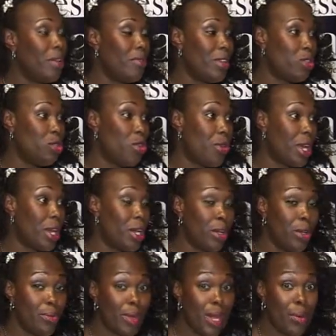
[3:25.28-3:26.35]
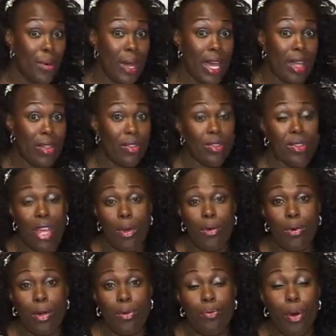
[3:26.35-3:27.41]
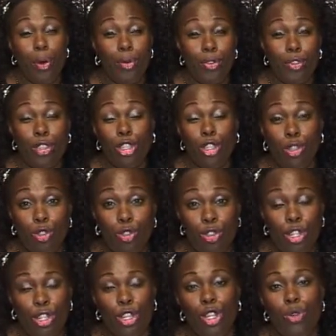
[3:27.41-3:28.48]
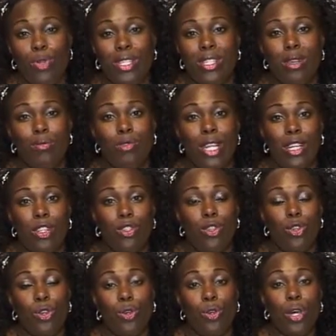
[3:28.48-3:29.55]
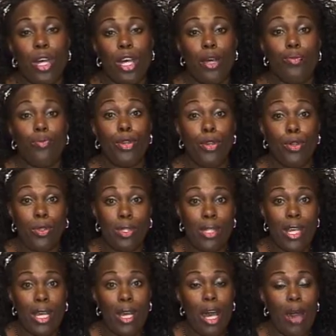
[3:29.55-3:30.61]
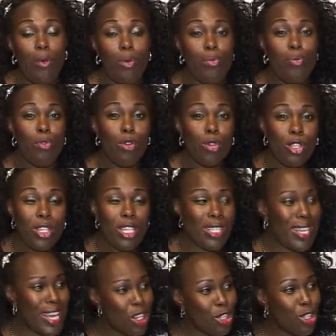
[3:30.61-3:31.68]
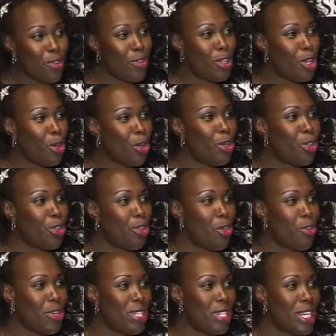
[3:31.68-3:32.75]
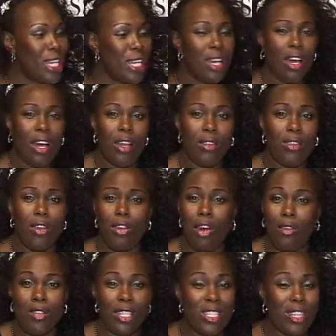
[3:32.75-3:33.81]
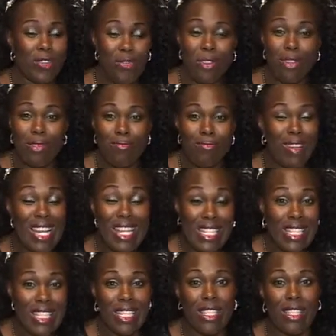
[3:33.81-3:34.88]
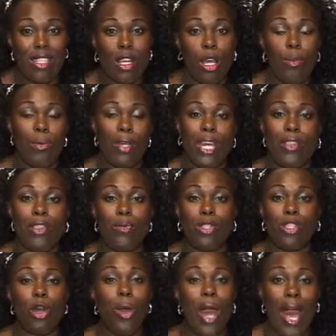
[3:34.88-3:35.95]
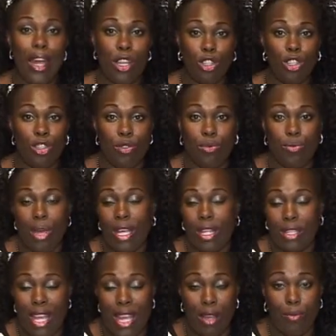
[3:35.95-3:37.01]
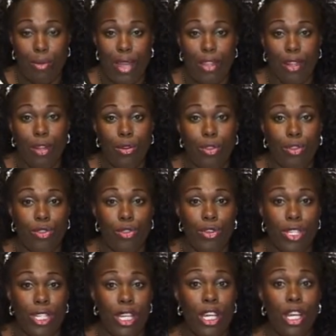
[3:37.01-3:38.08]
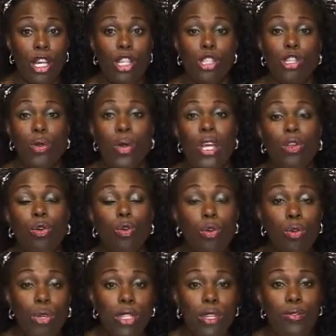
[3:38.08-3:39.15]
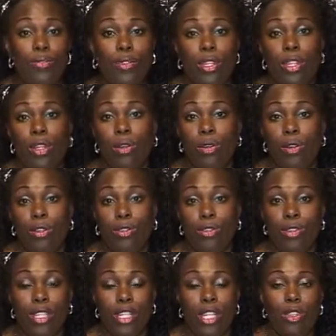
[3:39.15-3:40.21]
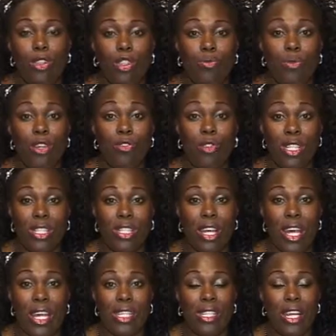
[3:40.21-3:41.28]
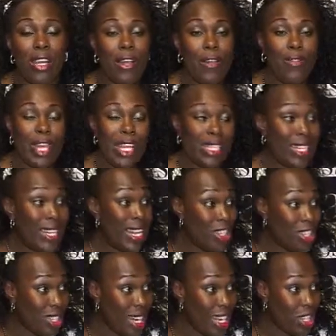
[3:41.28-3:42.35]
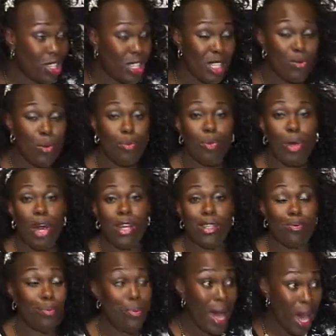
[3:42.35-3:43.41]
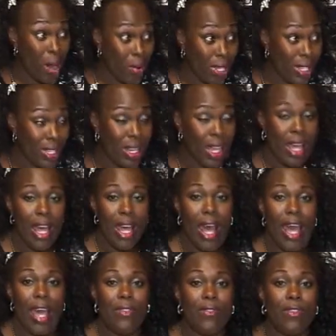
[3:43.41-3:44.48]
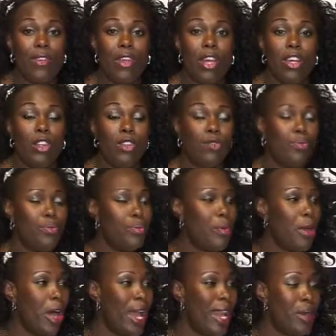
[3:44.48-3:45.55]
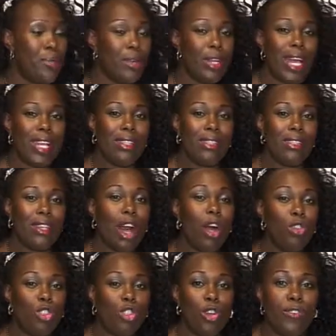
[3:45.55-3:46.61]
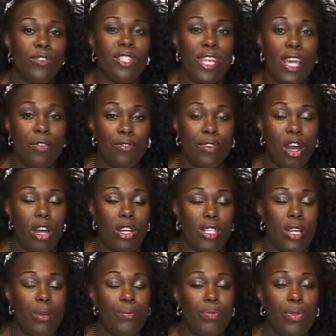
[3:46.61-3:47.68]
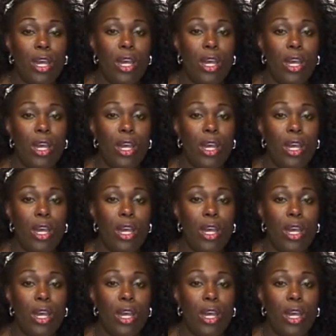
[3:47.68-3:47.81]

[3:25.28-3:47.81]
Victoria Columbier, where they were both children who were subject to abuse and were brought to the attention of the local authority after different incidents, but yet there was no action taken by the local authority. So in order for the local authority not to be criticised, there's legislation that's been passed, powers, and an element and culture of safeguarding.